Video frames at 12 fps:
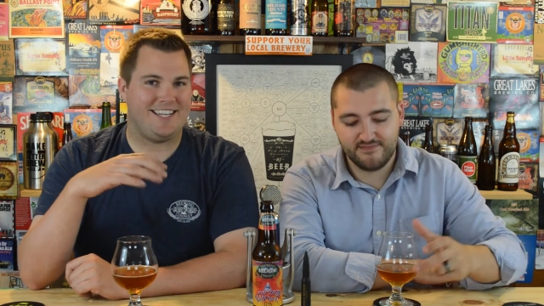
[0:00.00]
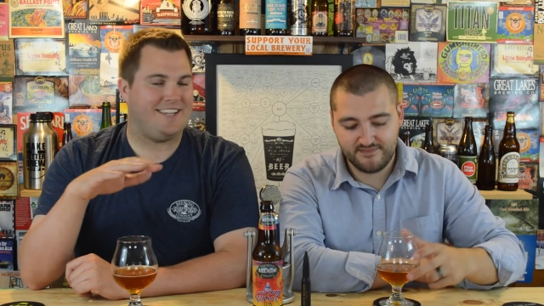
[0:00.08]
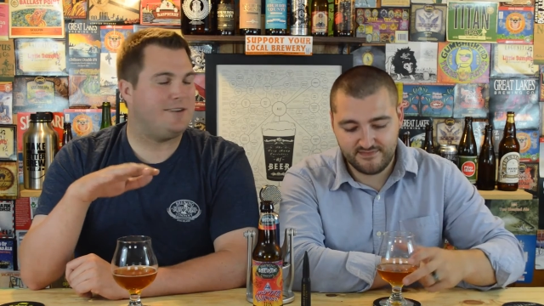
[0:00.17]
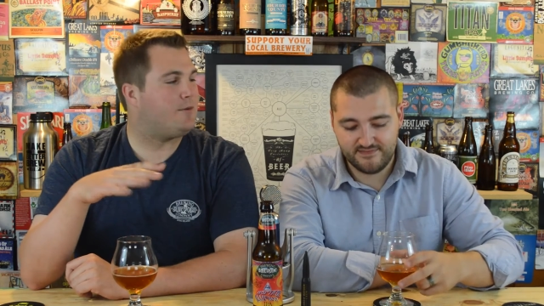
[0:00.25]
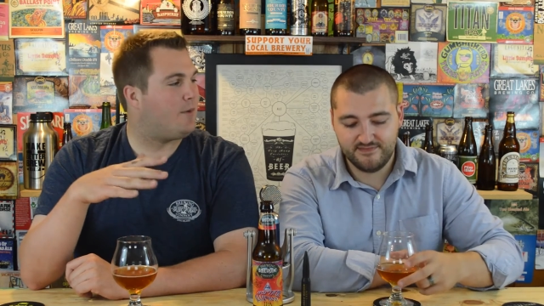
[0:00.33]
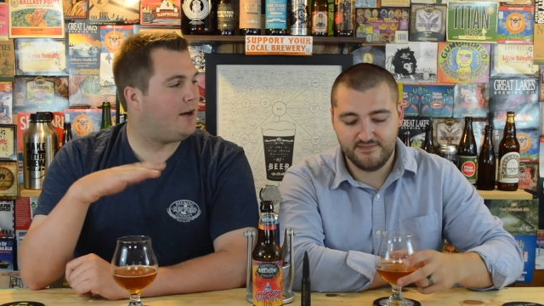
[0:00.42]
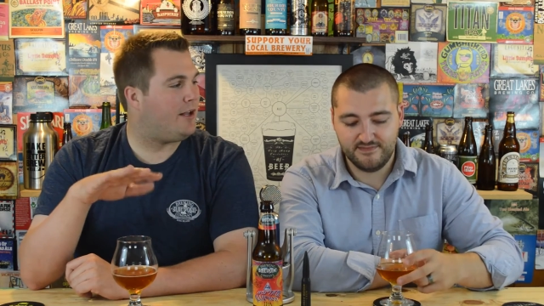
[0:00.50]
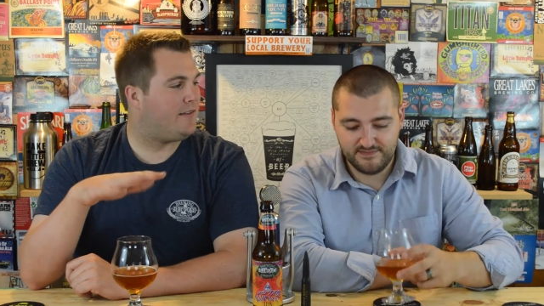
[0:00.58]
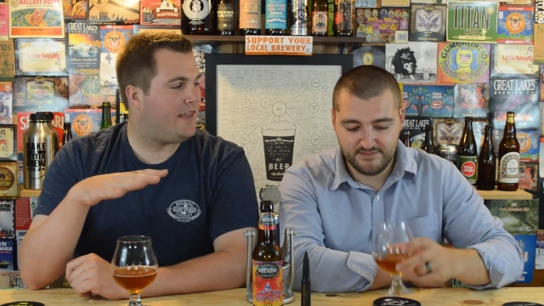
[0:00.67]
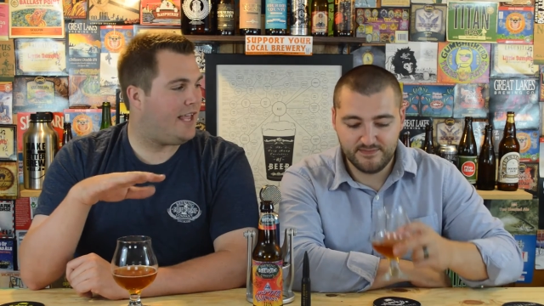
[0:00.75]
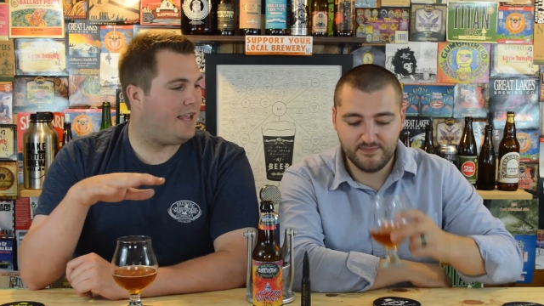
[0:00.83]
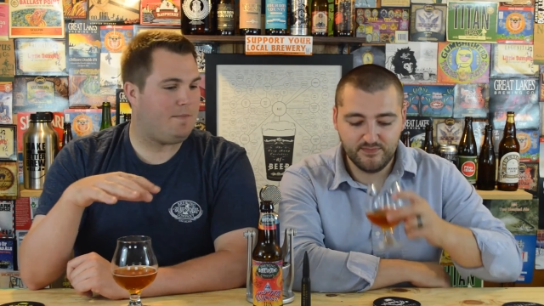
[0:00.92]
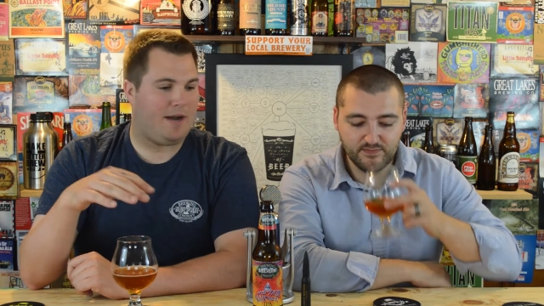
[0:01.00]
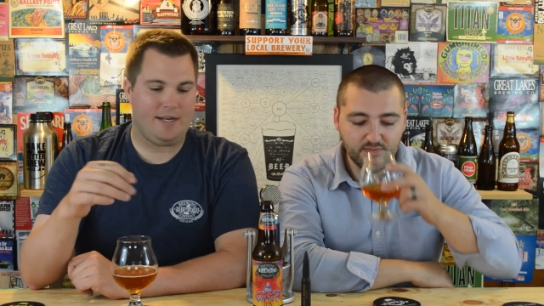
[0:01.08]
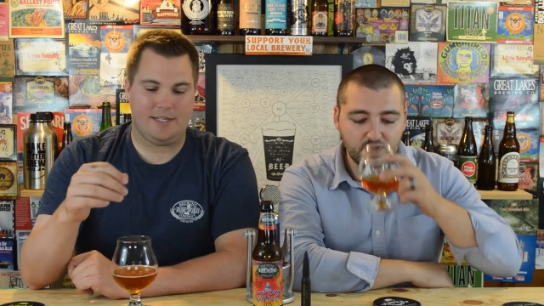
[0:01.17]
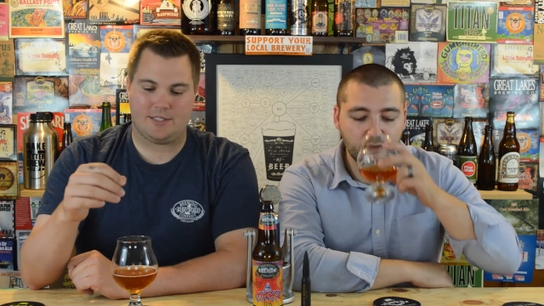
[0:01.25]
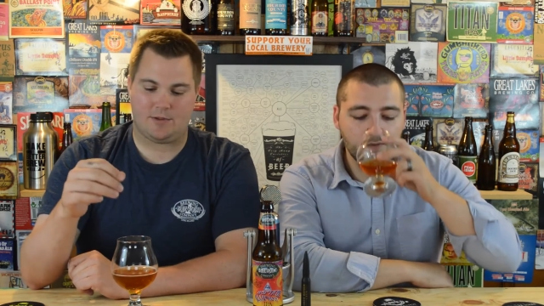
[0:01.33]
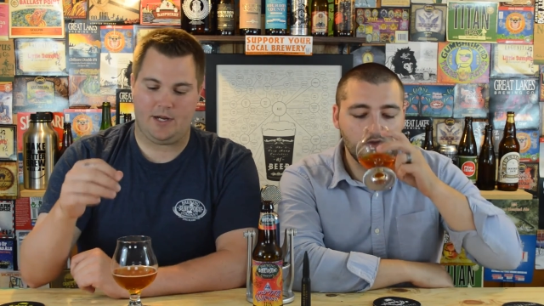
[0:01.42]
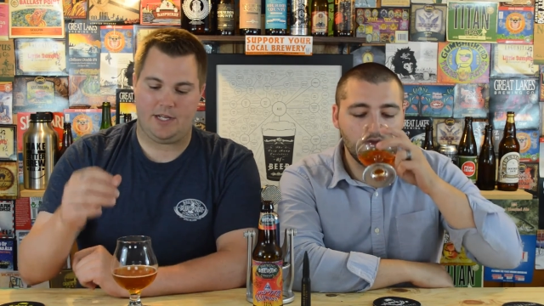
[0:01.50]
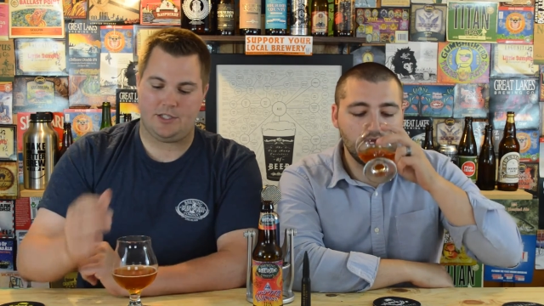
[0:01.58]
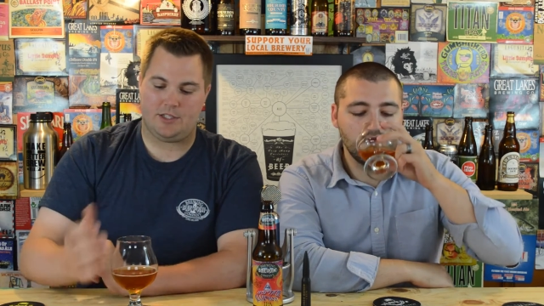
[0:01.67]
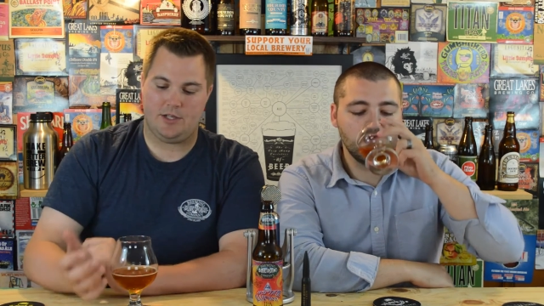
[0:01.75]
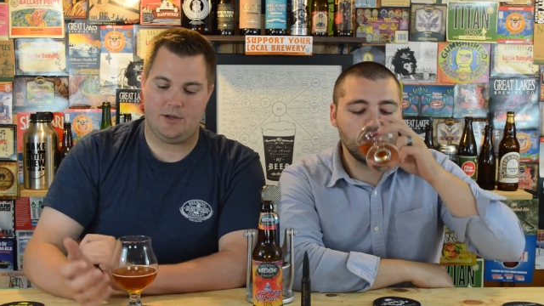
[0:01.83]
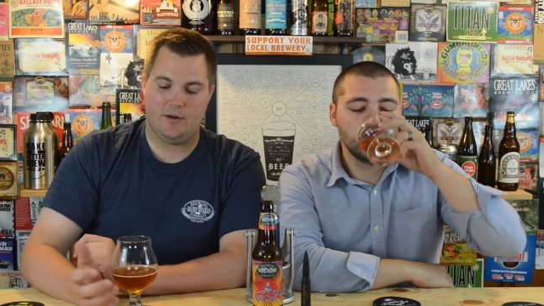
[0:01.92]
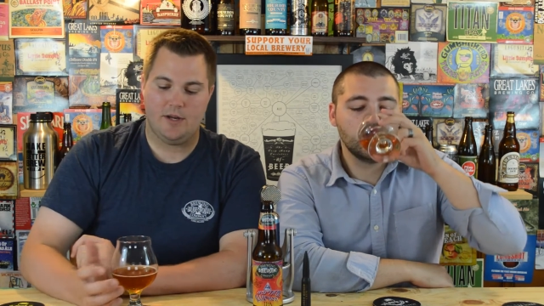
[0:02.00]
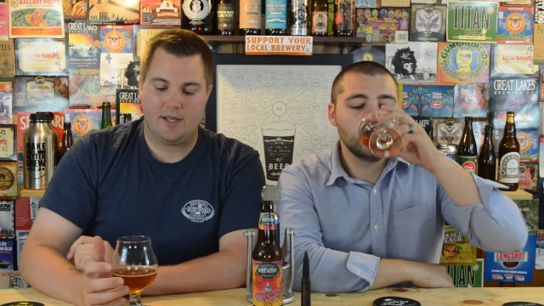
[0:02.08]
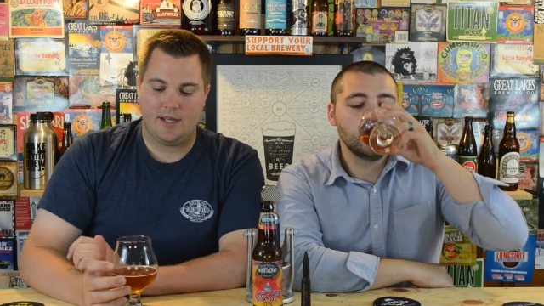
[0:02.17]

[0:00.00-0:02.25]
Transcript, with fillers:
Speaker 1: thinking right along the A minus range too.